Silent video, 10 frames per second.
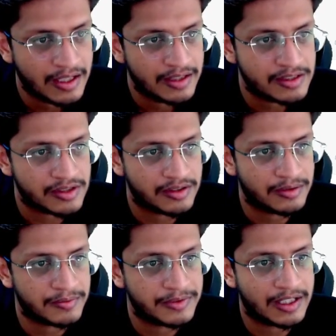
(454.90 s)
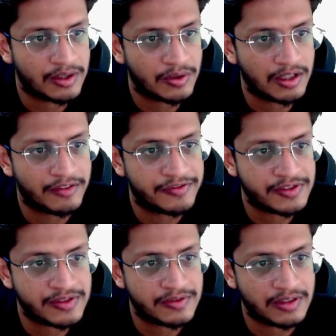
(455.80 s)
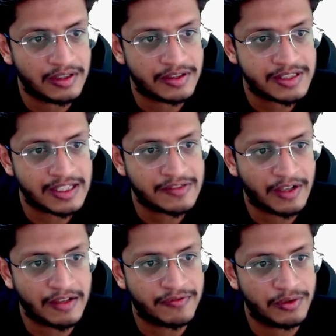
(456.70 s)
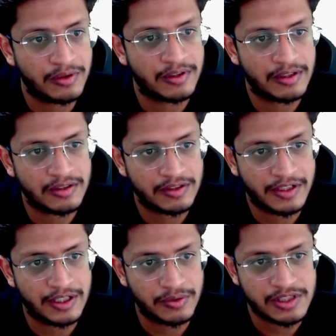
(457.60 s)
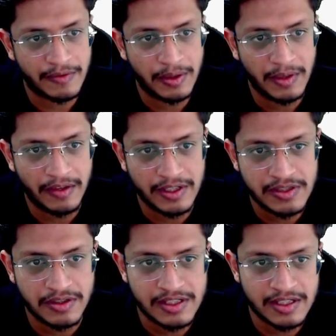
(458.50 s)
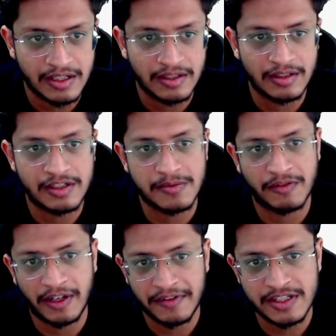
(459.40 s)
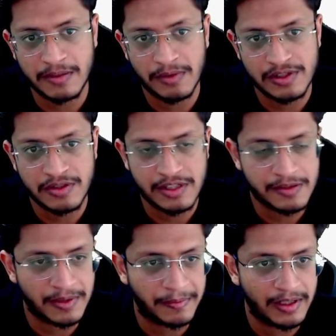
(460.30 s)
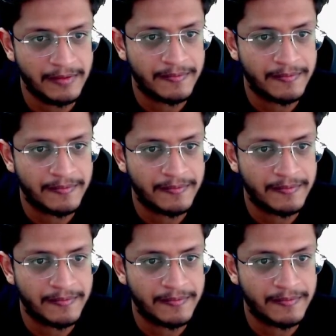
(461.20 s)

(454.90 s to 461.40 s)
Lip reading: So there are total of 6, 5, 4, 3, 2, 720 ways to distribute 5 distinct balls to 6 people.